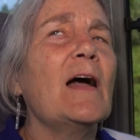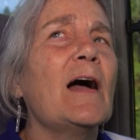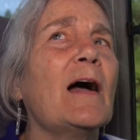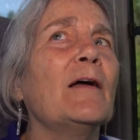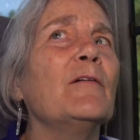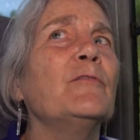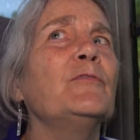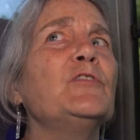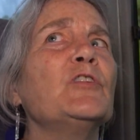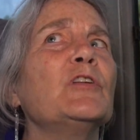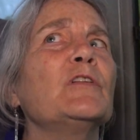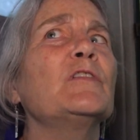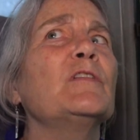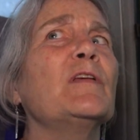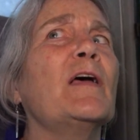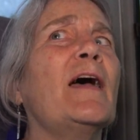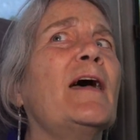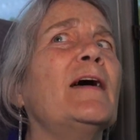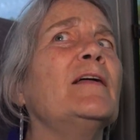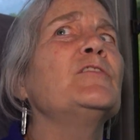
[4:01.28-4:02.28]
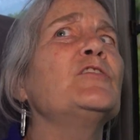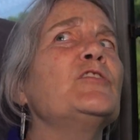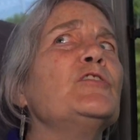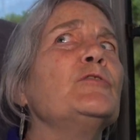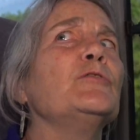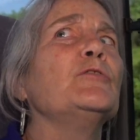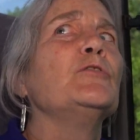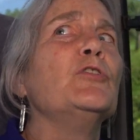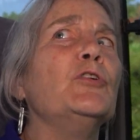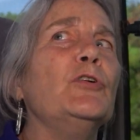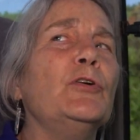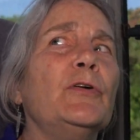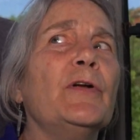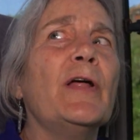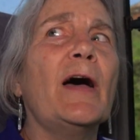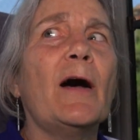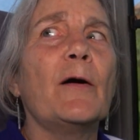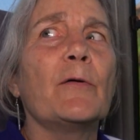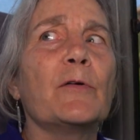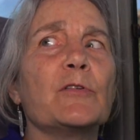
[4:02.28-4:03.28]
I've just had to learn
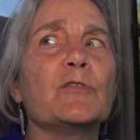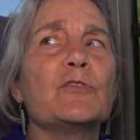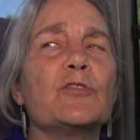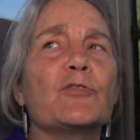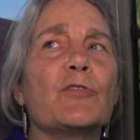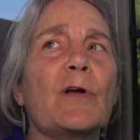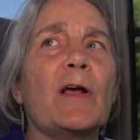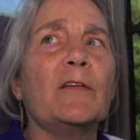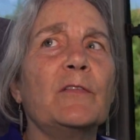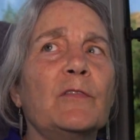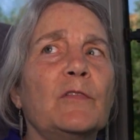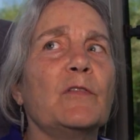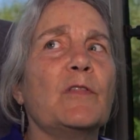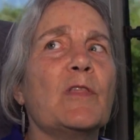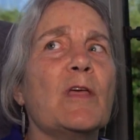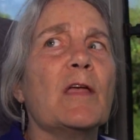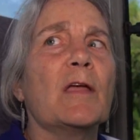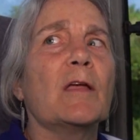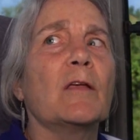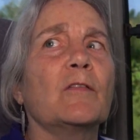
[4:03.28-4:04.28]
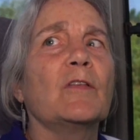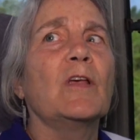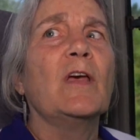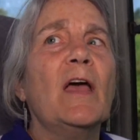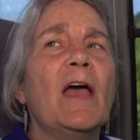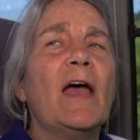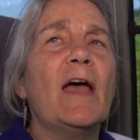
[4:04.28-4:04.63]
how to trust things